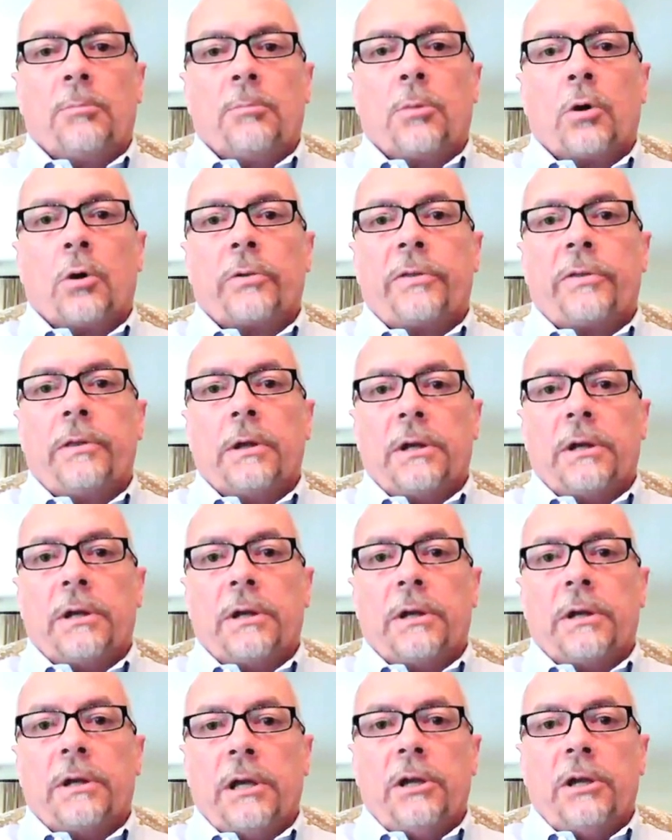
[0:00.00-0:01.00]
But both
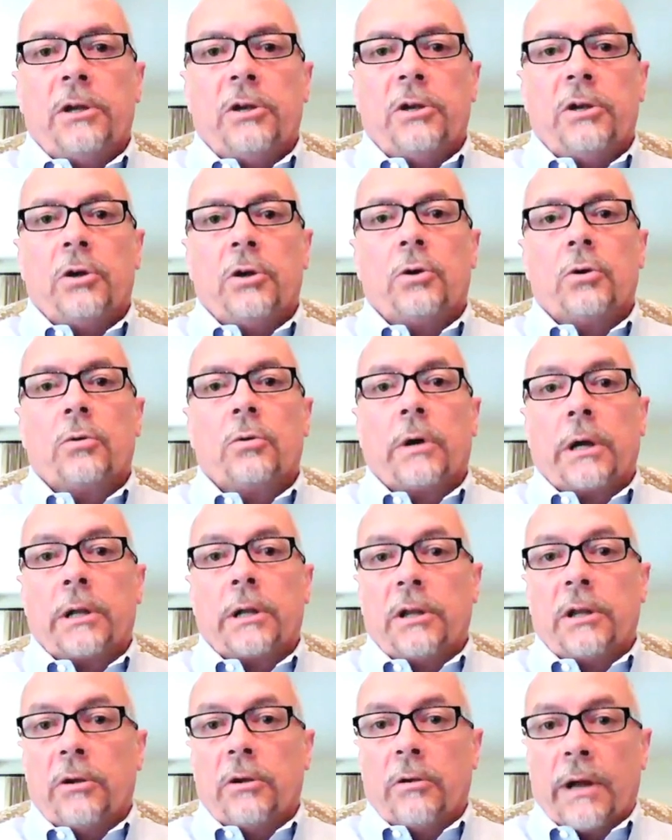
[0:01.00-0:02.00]
the EU and
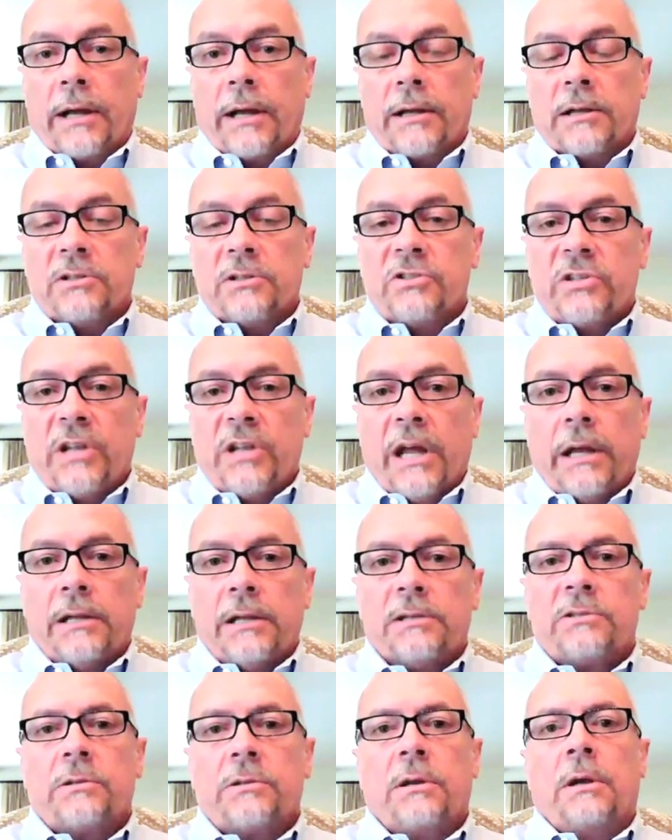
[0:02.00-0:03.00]
the United
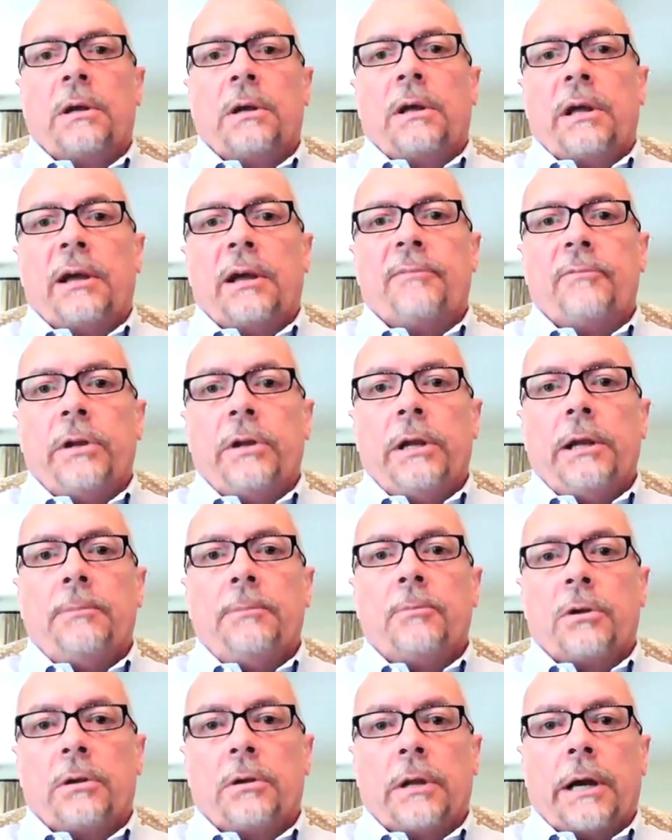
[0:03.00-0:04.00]
States have
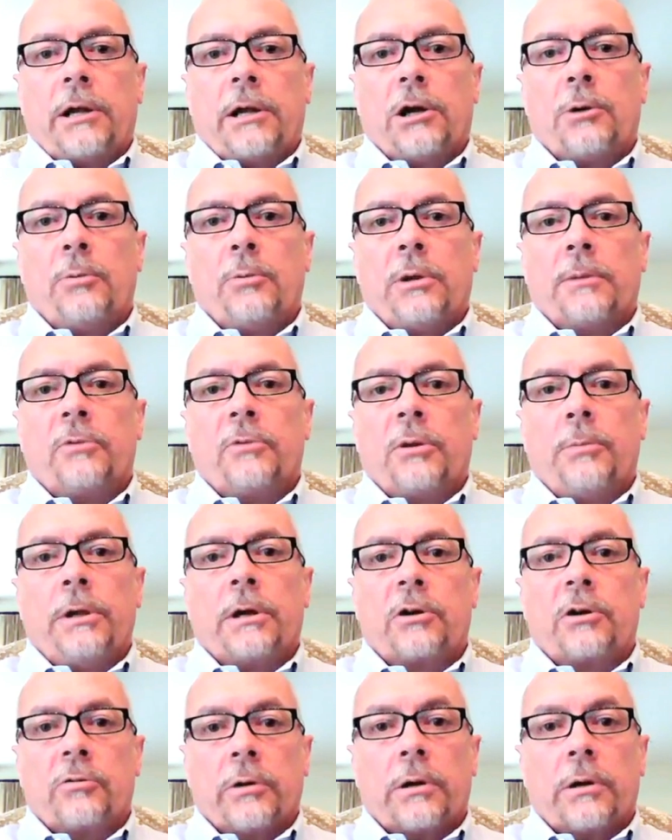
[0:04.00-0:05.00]
deemed niobium
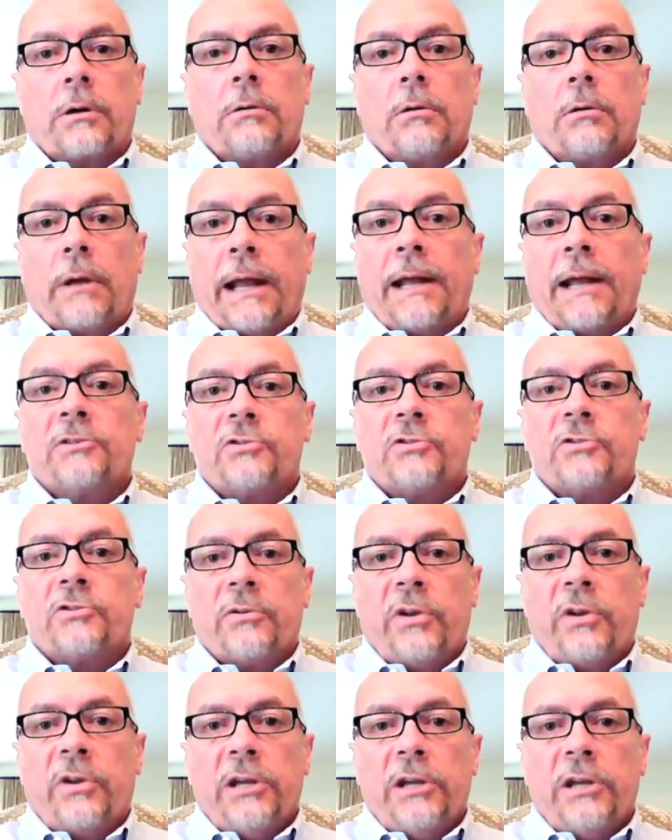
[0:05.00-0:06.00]
to be a critical
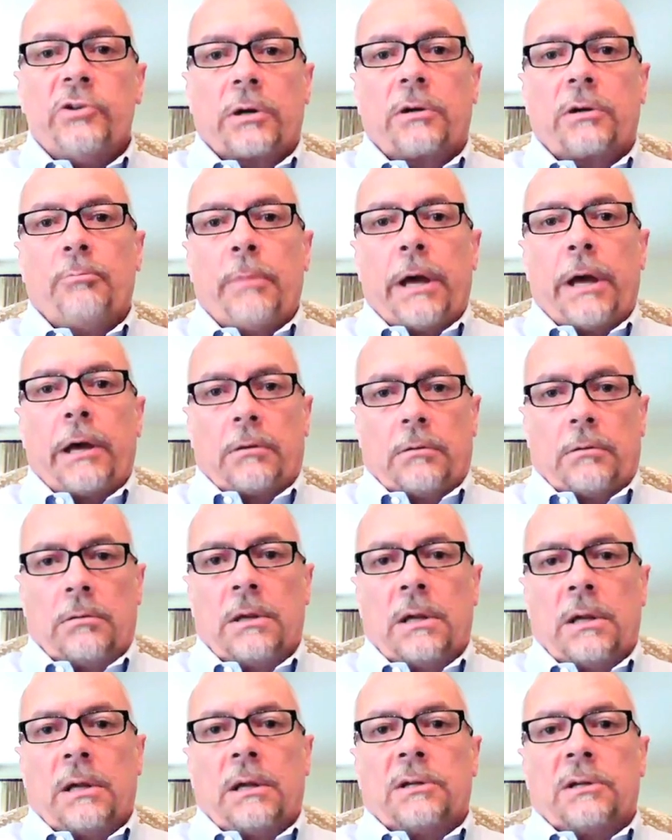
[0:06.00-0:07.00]
and strategic
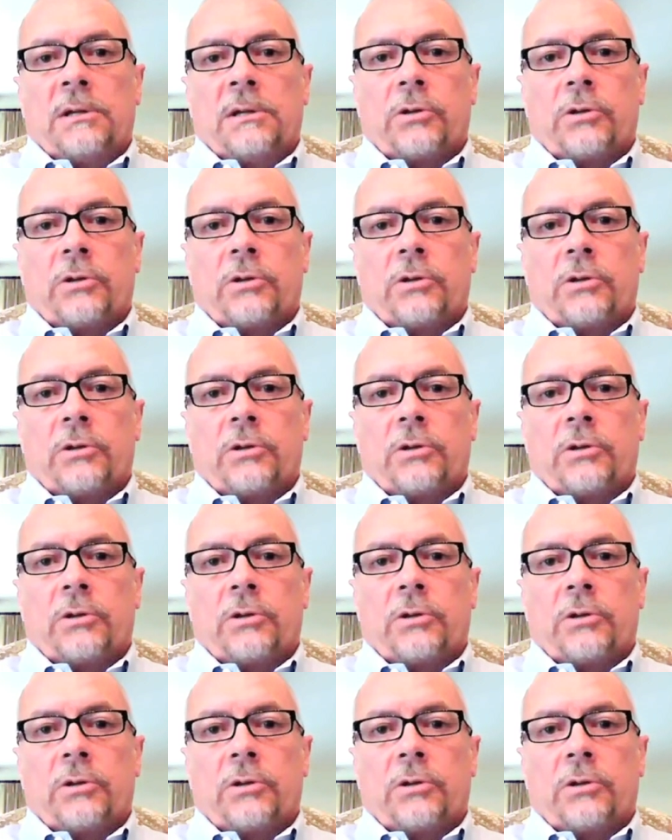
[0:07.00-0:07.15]
metal.